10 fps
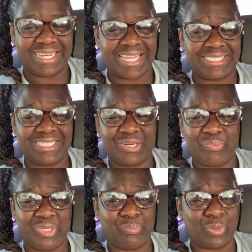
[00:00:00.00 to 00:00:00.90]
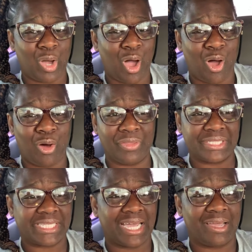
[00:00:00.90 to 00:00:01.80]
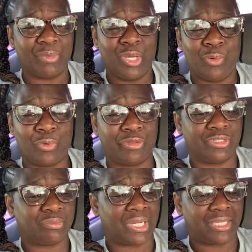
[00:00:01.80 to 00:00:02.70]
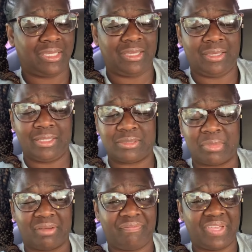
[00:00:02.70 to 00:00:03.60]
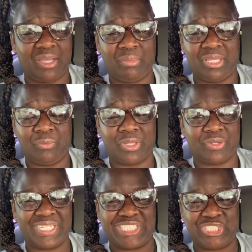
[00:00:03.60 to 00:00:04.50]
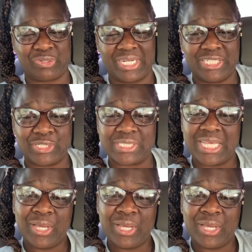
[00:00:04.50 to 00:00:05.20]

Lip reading: And I tell people all the time, whether it's my kids, my family, whether it's strangers,